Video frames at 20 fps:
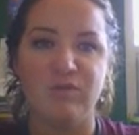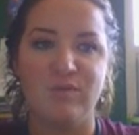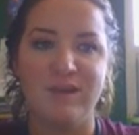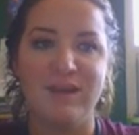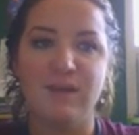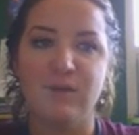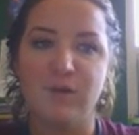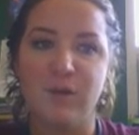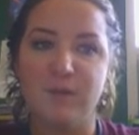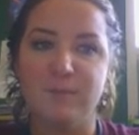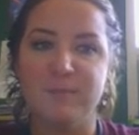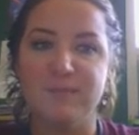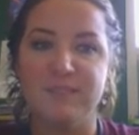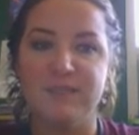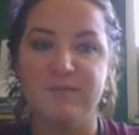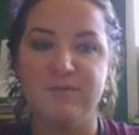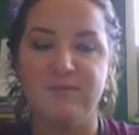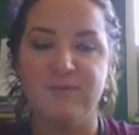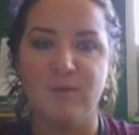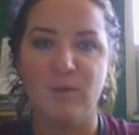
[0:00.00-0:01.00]
3 groups
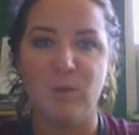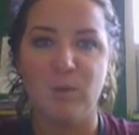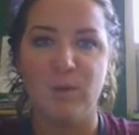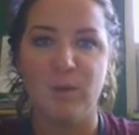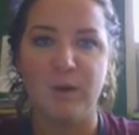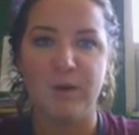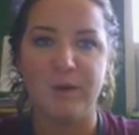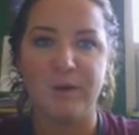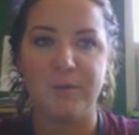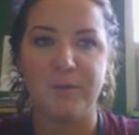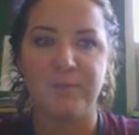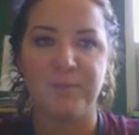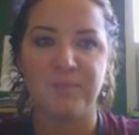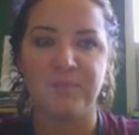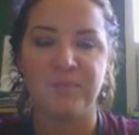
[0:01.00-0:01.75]
of 4.